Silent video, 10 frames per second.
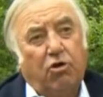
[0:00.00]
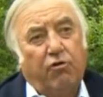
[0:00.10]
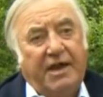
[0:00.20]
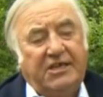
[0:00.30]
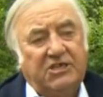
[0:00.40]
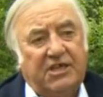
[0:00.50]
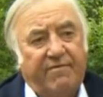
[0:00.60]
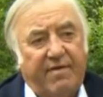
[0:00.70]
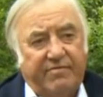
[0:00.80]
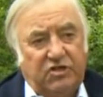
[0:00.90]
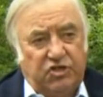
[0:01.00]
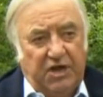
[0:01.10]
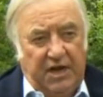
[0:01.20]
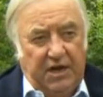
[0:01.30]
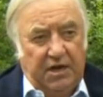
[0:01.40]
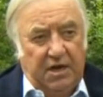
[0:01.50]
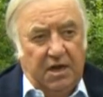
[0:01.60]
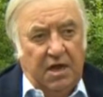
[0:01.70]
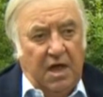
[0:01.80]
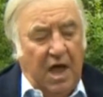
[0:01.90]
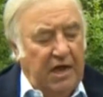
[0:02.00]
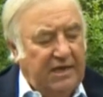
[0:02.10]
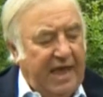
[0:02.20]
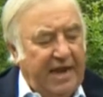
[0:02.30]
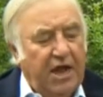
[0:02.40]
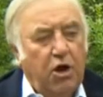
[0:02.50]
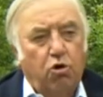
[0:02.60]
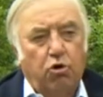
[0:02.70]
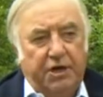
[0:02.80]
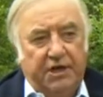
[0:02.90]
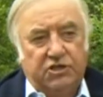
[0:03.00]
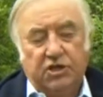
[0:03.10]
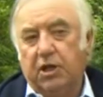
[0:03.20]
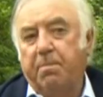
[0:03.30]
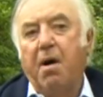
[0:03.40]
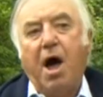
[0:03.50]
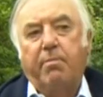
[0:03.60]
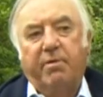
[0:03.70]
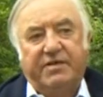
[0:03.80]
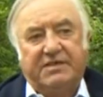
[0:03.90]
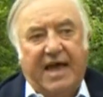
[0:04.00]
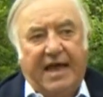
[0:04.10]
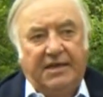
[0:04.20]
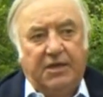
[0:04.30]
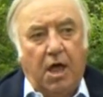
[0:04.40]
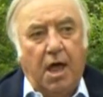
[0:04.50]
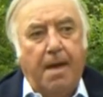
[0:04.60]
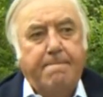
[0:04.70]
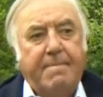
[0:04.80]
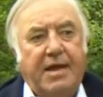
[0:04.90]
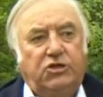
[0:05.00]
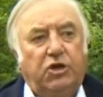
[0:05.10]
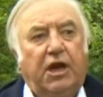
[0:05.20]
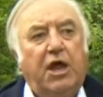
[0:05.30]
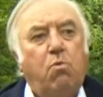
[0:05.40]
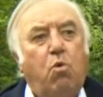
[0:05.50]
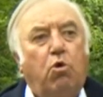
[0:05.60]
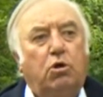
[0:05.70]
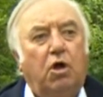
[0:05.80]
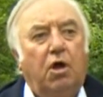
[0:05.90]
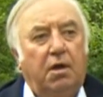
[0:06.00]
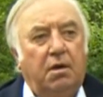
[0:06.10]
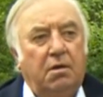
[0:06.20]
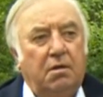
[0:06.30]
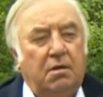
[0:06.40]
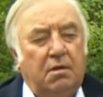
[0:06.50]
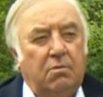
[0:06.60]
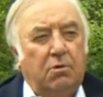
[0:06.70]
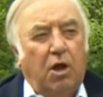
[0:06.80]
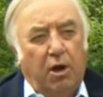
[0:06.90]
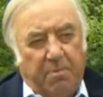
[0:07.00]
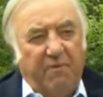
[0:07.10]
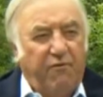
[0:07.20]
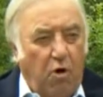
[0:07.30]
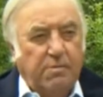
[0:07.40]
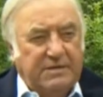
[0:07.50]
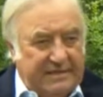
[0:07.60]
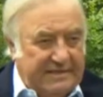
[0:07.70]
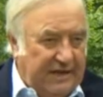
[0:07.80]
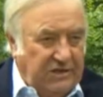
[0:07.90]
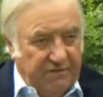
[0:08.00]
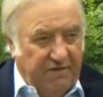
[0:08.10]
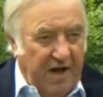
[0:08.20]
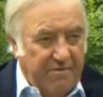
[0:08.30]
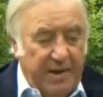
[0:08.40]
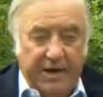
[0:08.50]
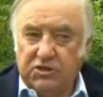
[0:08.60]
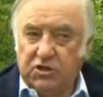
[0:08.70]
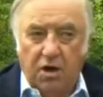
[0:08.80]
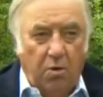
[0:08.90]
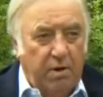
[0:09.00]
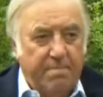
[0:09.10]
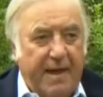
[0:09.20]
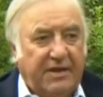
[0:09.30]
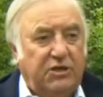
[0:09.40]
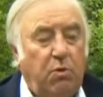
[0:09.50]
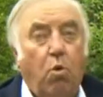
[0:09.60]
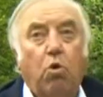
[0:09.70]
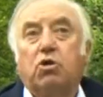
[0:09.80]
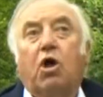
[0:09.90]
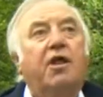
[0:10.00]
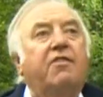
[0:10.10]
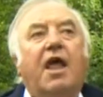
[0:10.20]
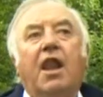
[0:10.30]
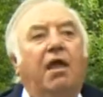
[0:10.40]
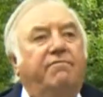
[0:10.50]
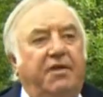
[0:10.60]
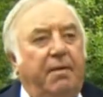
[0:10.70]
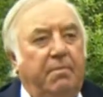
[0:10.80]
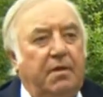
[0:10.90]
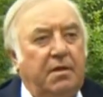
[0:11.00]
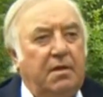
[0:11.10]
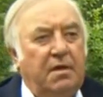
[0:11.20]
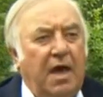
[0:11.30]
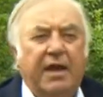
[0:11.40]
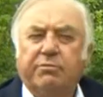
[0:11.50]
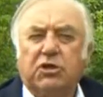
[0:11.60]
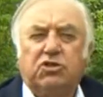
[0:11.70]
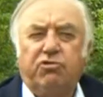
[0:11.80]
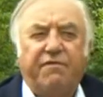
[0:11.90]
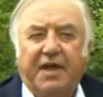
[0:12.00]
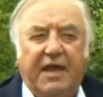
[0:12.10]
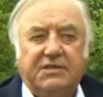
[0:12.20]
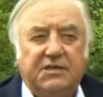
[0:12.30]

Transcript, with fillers: the greatest I've ever seen at getting an audience in the palm of his hand. Immediately he walked on. With a lot of performers, it takes you five minutes. Not with Max. He walked on and they loved him. And he was a terrific